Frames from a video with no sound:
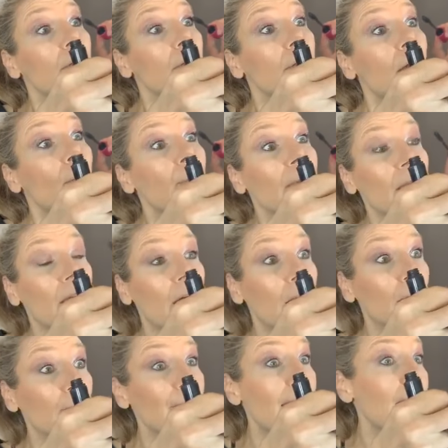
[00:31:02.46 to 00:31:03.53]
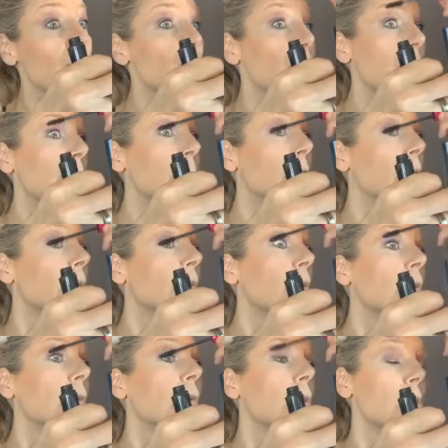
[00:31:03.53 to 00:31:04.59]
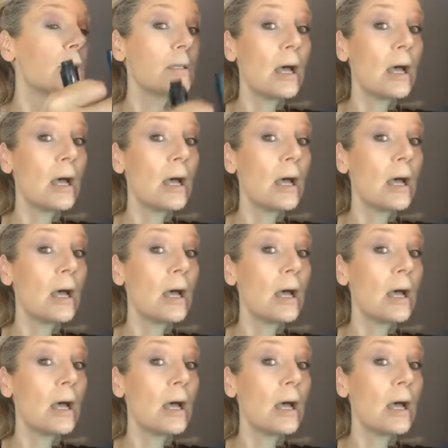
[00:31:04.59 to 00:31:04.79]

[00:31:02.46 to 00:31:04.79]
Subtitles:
helping color match people, because